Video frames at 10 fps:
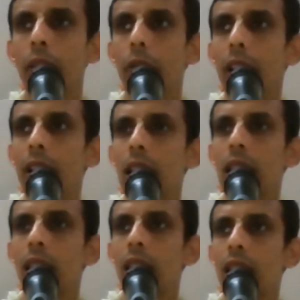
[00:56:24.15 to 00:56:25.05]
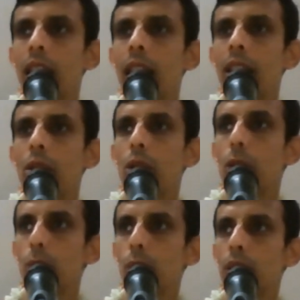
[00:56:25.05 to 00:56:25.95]
And finally, Karna has
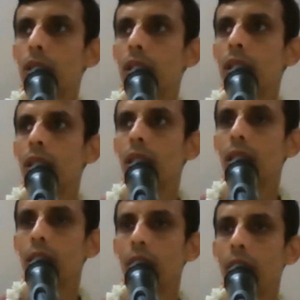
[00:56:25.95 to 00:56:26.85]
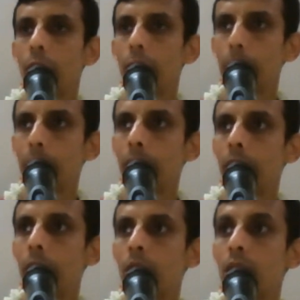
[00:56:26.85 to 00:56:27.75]
to use a
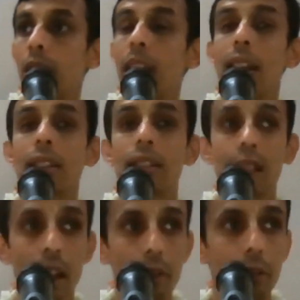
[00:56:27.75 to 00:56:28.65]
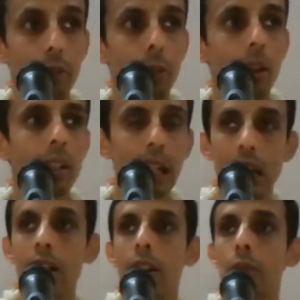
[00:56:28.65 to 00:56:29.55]
weapon which he has saved for
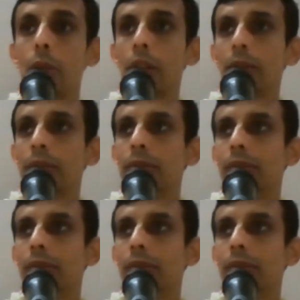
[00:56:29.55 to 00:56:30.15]
killing Arjuna.